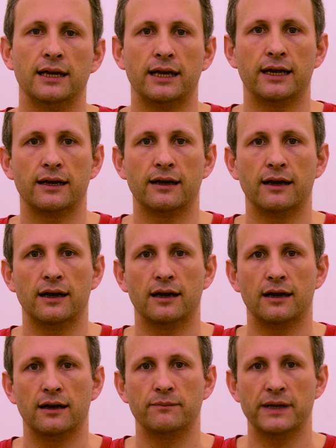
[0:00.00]
in
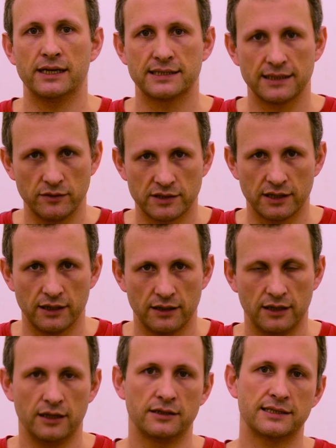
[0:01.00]

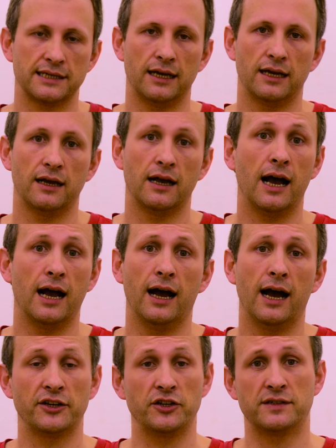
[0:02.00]
Minnesota
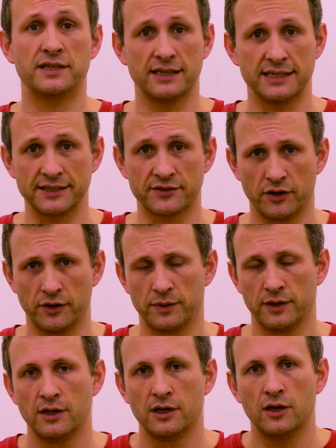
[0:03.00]
at Hunt Utilities Group,